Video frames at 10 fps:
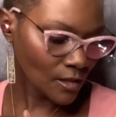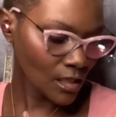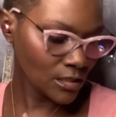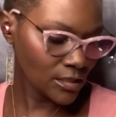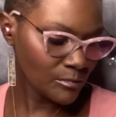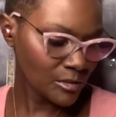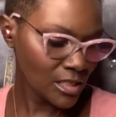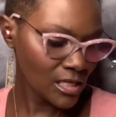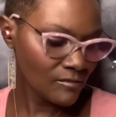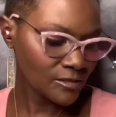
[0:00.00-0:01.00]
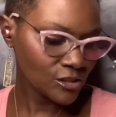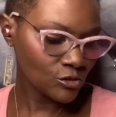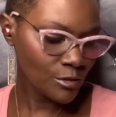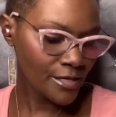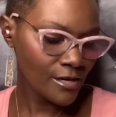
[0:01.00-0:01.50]
Lip Love is
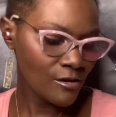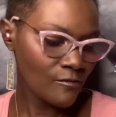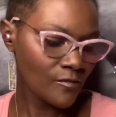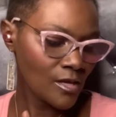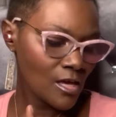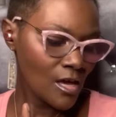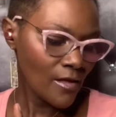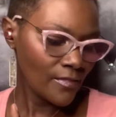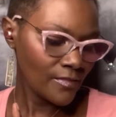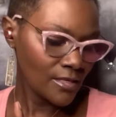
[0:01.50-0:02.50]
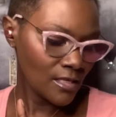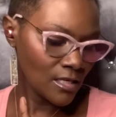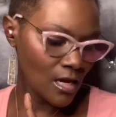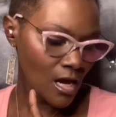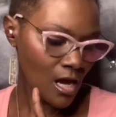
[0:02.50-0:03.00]
12.
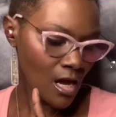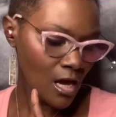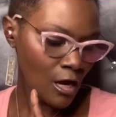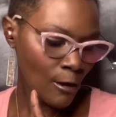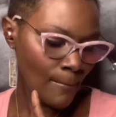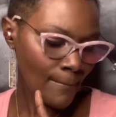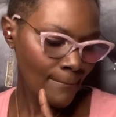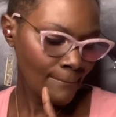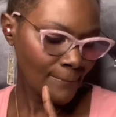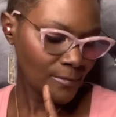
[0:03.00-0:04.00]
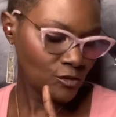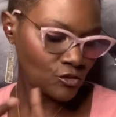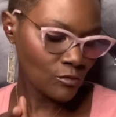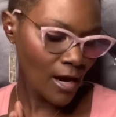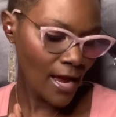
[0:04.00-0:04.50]
The um,
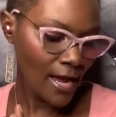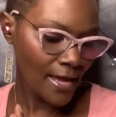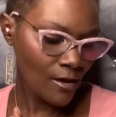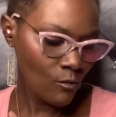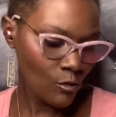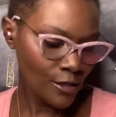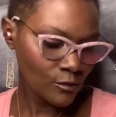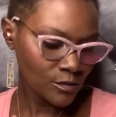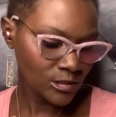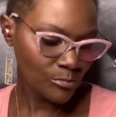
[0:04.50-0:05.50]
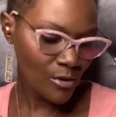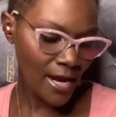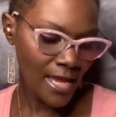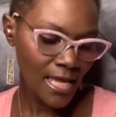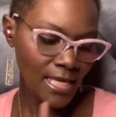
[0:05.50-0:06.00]
dry oil
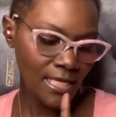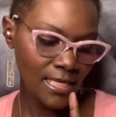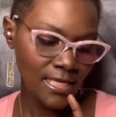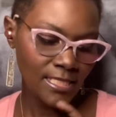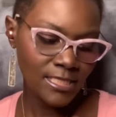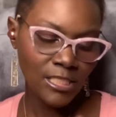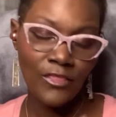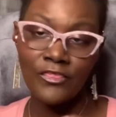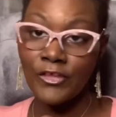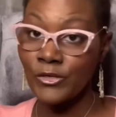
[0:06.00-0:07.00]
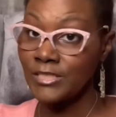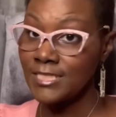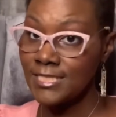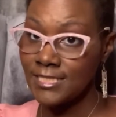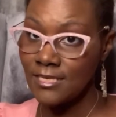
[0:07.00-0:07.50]
spray is
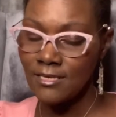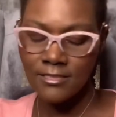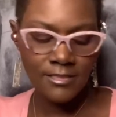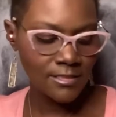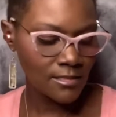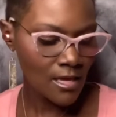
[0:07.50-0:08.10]
36